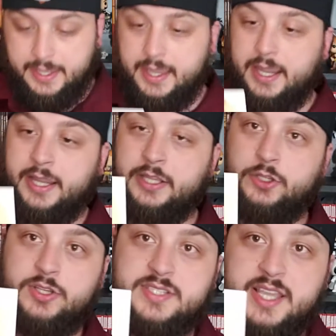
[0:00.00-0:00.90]
It
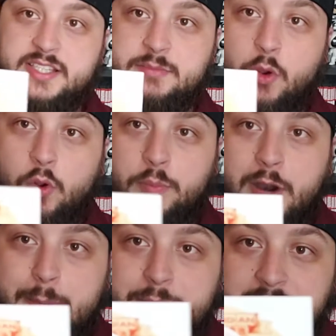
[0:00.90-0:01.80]
looks like some old
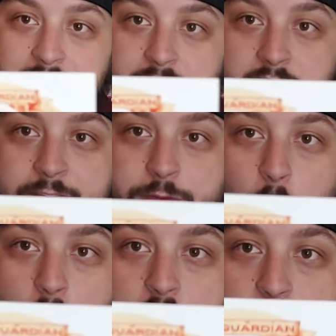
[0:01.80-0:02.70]
propaganda for the